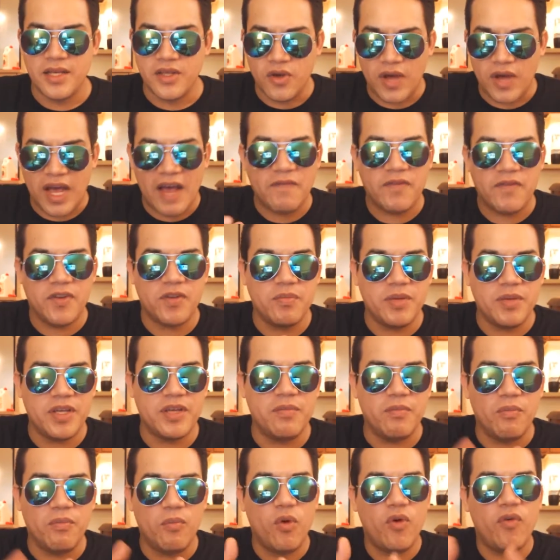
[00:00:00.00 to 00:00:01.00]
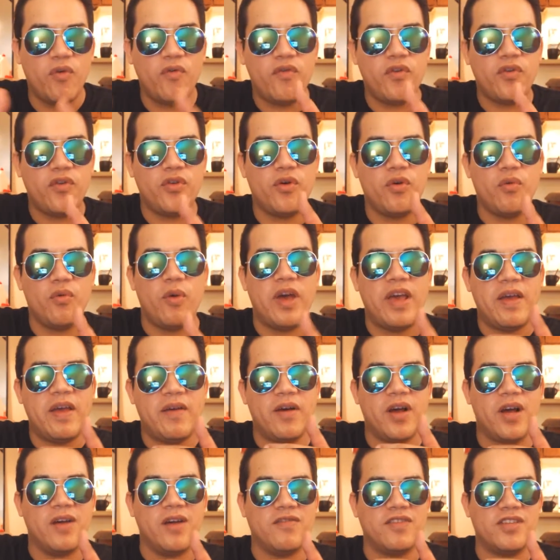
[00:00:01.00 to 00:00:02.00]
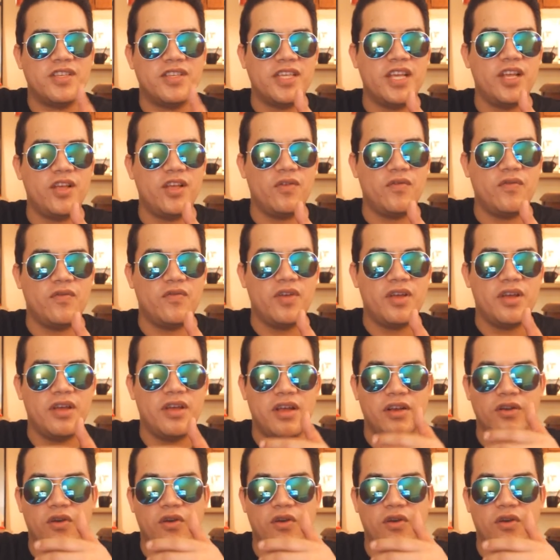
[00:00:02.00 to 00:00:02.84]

you have to be more further away of self